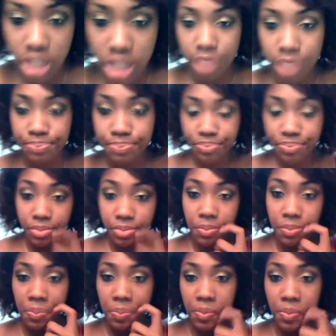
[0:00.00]
tell.
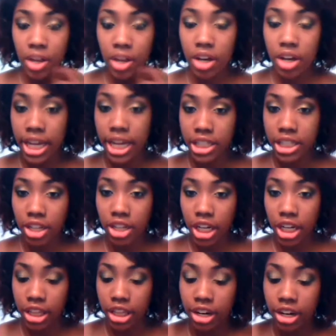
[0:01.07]
Okay, it's
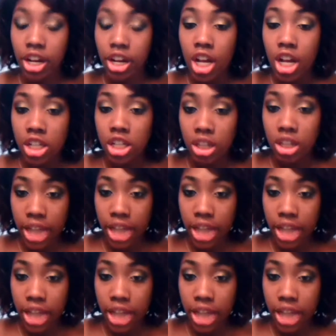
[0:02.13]
underneath there. So,